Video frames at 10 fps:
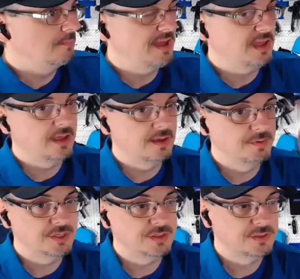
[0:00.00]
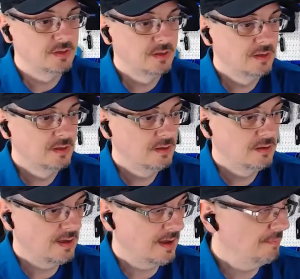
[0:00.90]
making images.
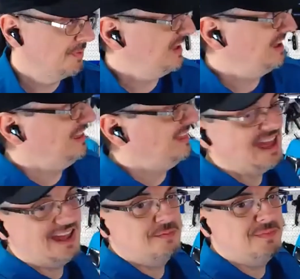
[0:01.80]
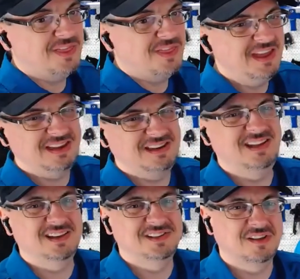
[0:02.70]
I'm thinking that. I'm not thinking
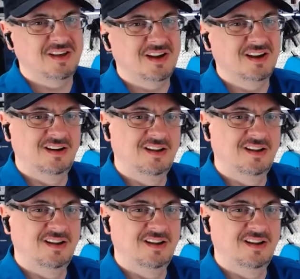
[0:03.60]
DSLR